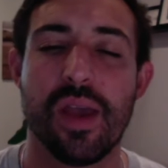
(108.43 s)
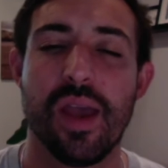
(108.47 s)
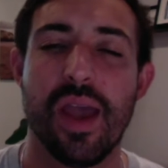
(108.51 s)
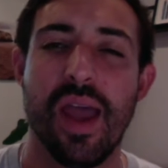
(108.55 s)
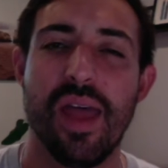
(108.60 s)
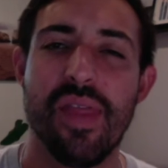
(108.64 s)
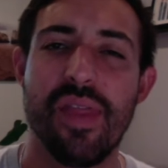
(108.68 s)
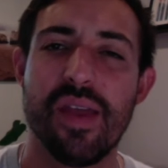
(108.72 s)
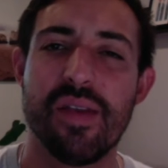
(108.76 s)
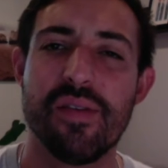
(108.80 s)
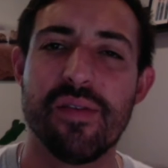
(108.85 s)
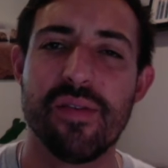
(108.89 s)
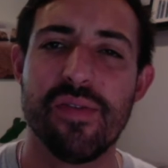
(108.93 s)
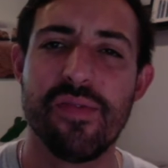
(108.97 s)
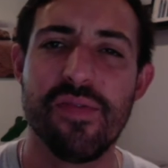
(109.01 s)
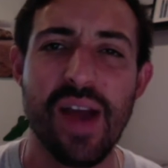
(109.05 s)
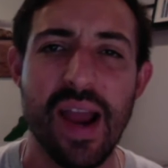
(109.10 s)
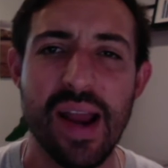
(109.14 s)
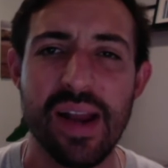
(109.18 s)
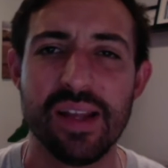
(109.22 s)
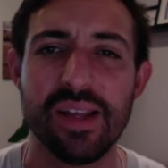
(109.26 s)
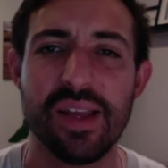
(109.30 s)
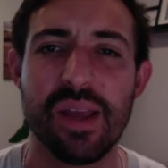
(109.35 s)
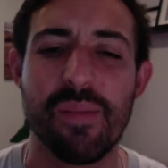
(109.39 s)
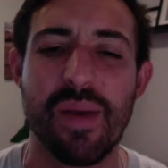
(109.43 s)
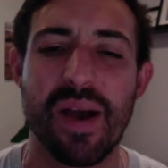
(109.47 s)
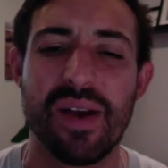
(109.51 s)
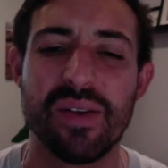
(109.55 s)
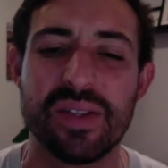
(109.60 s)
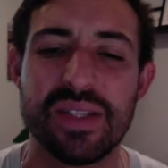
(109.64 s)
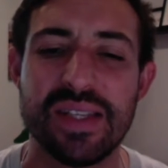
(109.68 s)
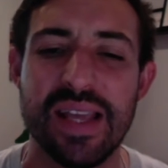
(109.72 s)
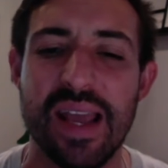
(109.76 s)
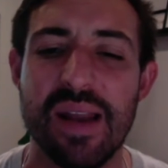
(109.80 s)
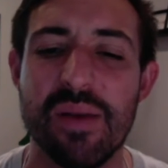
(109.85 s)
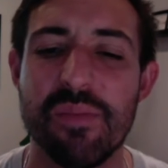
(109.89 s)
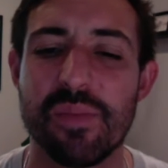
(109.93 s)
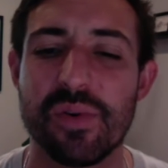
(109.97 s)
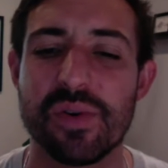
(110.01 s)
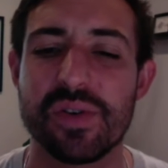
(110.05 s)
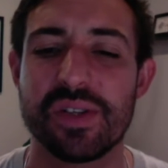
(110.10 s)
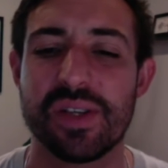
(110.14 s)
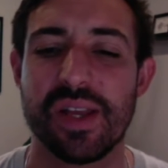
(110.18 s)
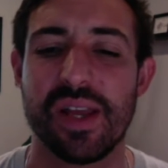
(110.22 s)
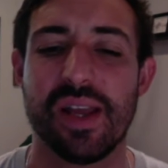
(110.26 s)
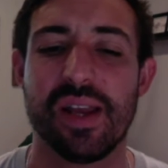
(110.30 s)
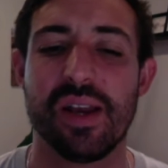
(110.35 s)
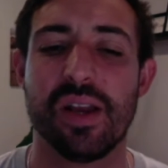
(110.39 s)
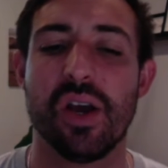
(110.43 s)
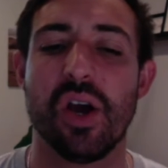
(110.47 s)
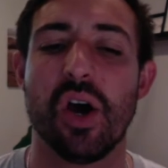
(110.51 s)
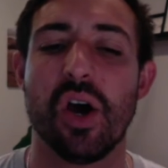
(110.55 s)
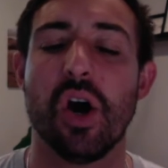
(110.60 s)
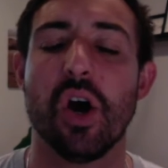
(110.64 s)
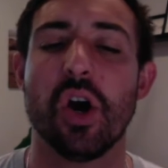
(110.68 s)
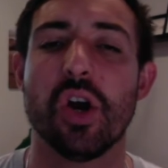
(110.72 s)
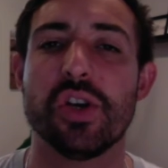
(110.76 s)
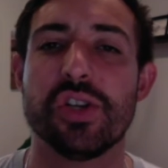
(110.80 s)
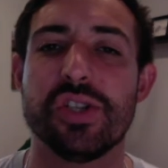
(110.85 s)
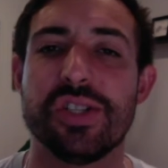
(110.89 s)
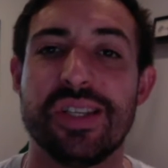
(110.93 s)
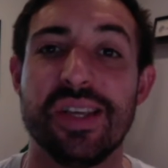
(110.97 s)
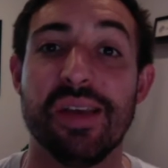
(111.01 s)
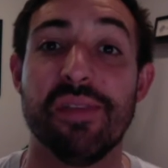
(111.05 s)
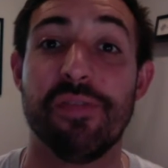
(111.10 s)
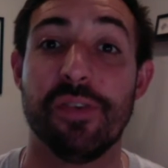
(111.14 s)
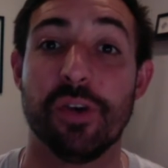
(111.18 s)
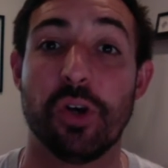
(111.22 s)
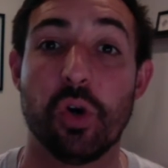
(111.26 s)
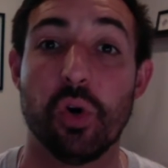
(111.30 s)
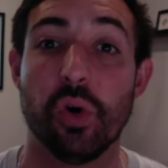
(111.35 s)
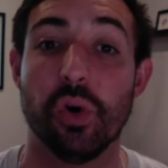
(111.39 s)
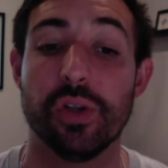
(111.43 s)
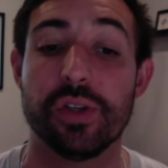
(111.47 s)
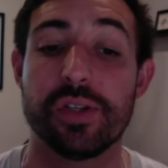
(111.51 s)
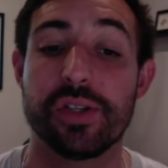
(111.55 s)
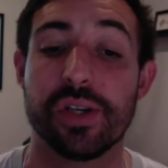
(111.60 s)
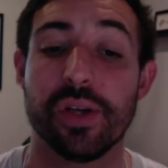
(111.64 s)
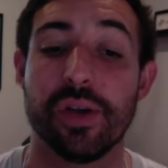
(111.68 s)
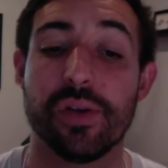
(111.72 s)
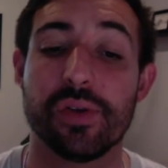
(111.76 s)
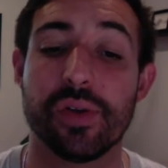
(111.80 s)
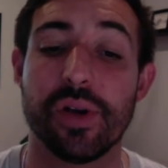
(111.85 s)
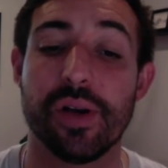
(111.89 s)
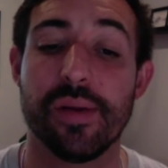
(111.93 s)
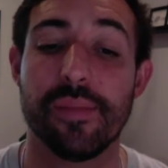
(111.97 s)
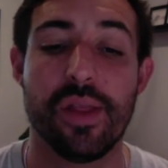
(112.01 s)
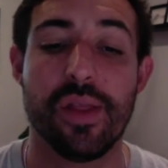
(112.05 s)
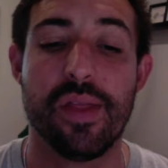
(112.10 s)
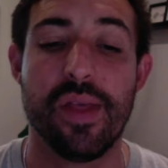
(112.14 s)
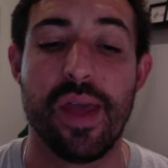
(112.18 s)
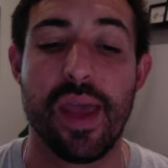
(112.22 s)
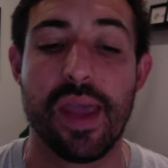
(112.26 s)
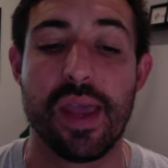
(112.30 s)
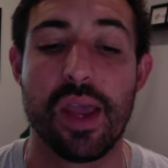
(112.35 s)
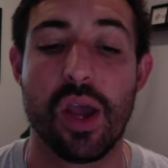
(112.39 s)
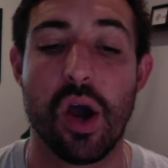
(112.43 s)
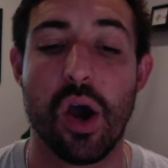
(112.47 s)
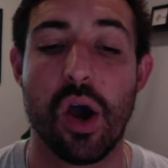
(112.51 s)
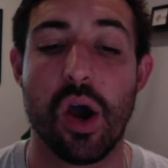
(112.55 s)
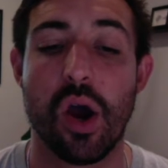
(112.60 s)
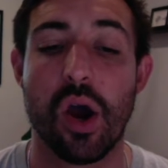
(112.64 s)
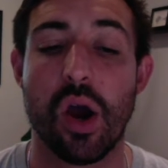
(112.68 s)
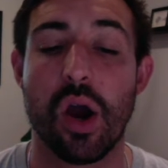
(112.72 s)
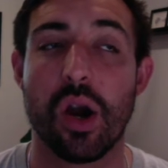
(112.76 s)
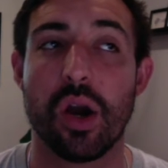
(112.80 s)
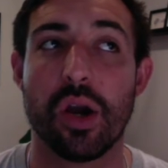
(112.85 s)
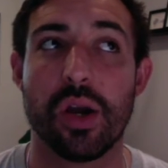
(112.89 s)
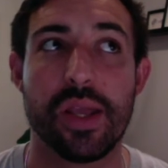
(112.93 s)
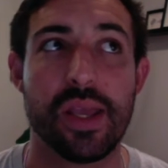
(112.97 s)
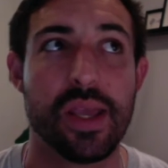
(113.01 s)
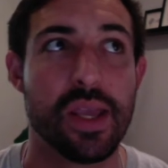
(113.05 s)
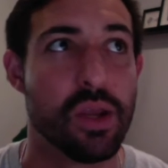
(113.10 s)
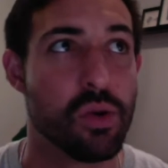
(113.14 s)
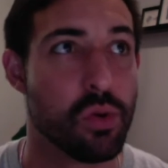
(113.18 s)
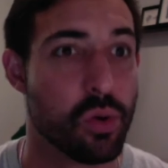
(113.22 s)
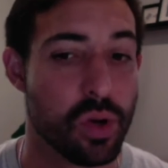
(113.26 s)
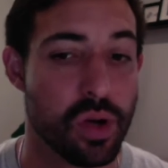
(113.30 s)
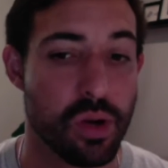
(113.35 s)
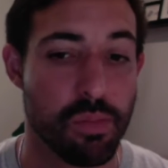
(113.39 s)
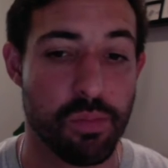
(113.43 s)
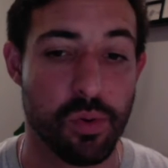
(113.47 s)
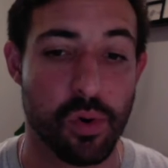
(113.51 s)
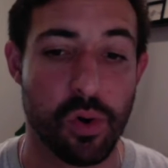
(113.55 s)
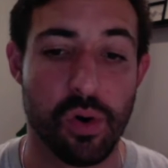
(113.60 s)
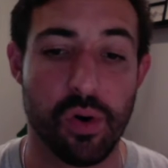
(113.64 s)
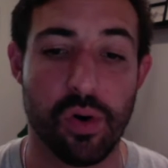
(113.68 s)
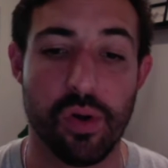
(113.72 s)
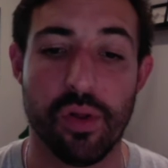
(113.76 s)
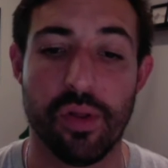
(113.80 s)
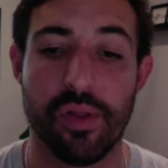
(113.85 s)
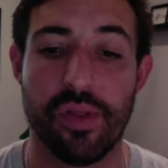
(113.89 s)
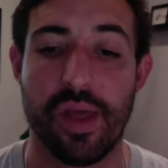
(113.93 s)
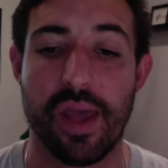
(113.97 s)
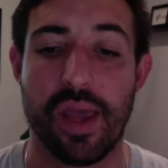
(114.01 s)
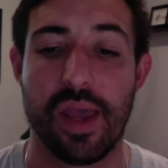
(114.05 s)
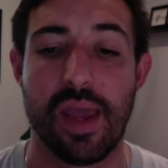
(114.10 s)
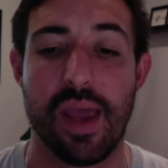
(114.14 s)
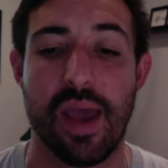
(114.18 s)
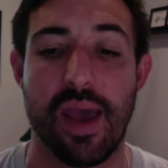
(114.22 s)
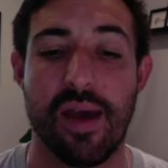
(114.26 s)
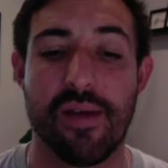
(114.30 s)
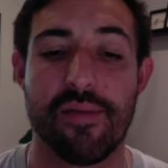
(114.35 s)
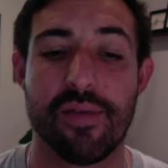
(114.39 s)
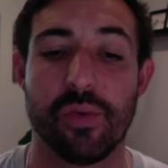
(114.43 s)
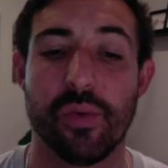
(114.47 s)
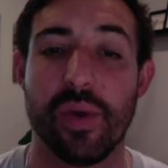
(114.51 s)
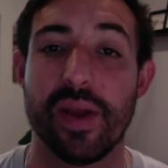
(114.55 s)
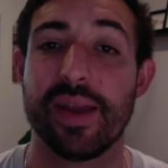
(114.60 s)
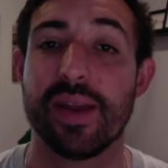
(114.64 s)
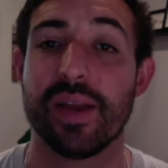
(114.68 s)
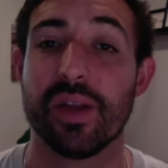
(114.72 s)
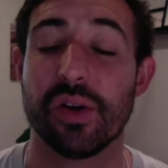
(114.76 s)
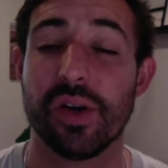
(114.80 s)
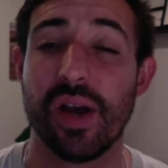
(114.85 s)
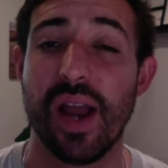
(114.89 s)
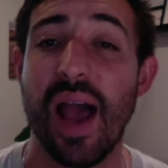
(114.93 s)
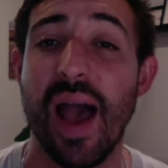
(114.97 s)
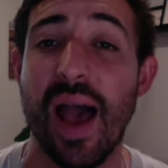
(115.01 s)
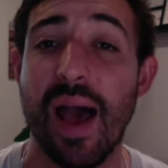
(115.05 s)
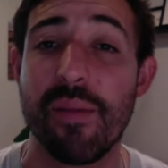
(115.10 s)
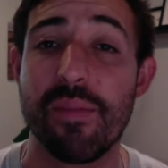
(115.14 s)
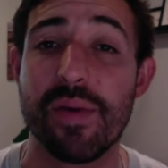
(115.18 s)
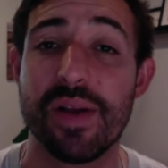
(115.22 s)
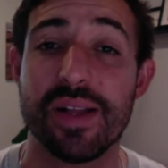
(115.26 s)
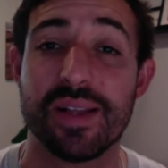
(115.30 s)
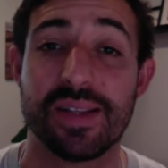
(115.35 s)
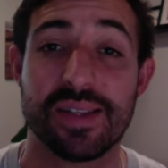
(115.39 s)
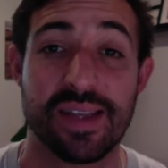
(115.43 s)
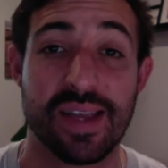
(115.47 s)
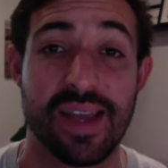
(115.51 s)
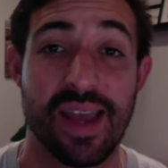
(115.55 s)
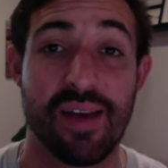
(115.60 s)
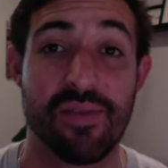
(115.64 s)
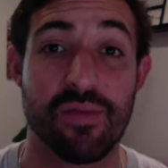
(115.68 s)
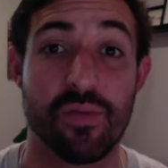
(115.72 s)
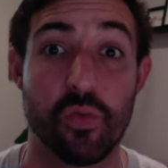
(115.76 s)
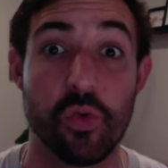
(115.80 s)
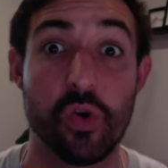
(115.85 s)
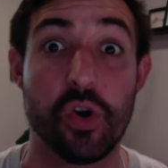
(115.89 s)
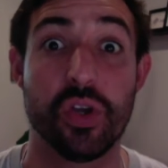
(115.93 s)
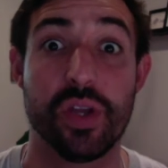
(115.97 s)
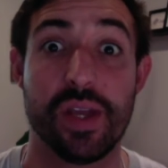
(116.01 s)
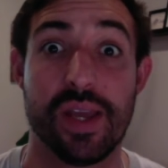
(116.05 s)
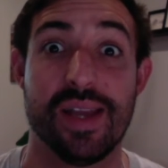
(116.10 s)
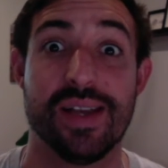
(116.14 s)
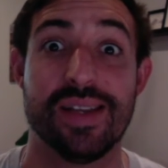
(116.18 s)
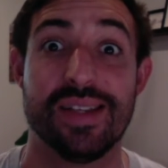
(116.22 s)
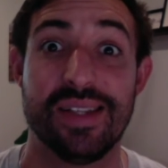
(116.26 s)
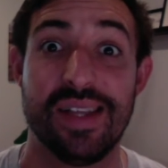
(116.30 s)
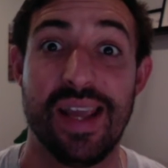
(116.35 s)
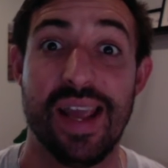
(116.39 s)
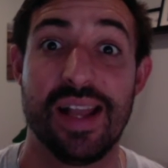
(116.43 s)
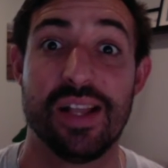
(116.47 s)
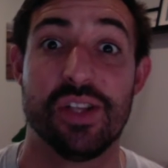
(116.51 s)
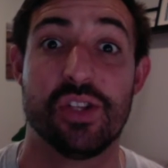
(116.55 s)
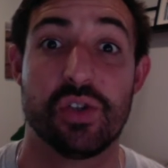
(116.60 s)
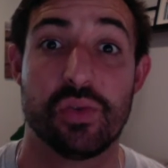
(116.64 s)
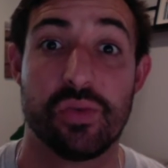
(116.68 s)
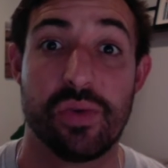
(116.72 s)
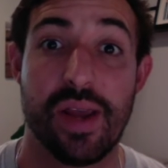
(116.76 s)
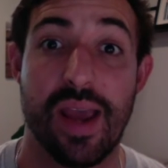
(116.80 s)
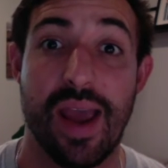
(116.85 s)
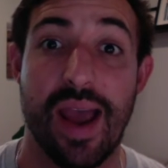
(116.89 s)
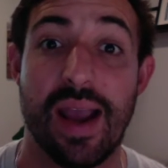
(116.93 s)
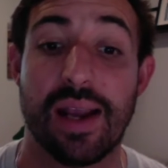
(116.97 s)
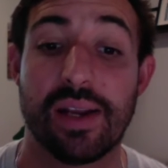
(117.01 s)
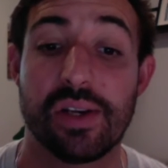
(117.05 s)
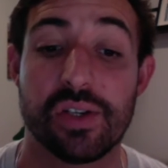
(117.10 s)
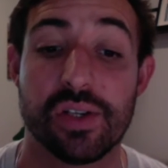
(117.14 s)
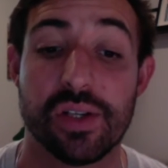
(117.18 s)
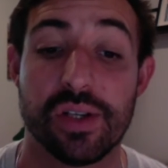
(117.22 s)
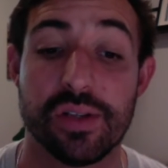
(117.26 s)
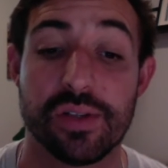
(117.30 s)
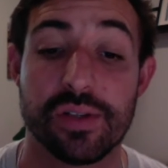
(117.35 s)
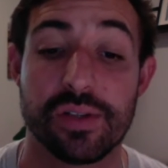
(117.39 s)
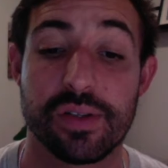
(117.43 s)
And then finally, about 10% are difficult children. They are irritable, they have irregular habits, they have really intense reactions.